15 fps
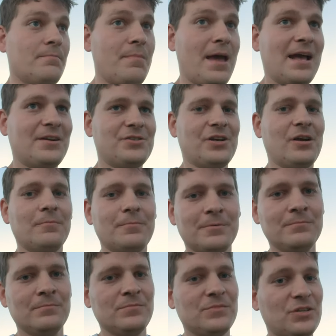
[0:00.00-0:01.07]
matchup.
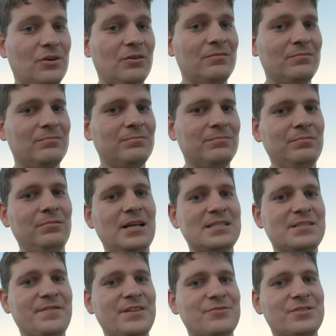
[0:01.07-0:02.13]
So
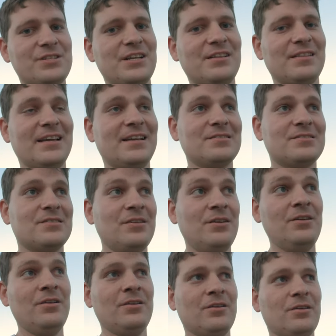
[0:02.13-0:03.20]
lots of interesting things
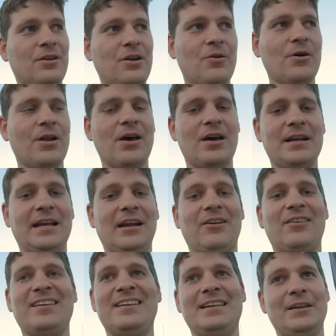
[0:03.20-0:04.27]
going on
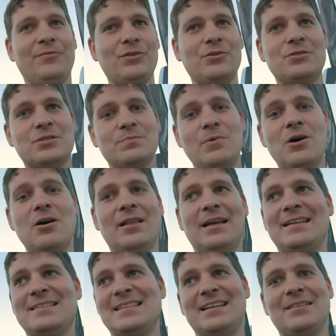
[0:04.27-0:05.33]
here. Even though it's small, like
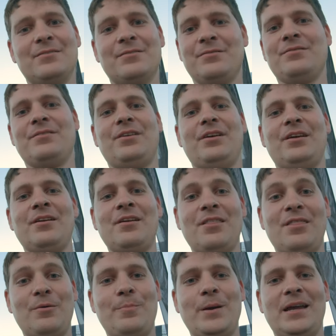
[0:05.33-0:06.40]
I said, the
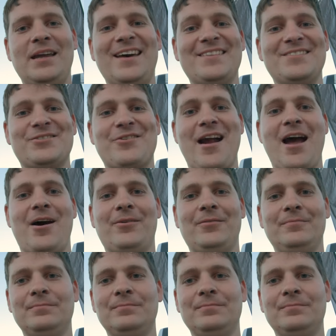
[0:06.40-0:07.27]
big guns are out.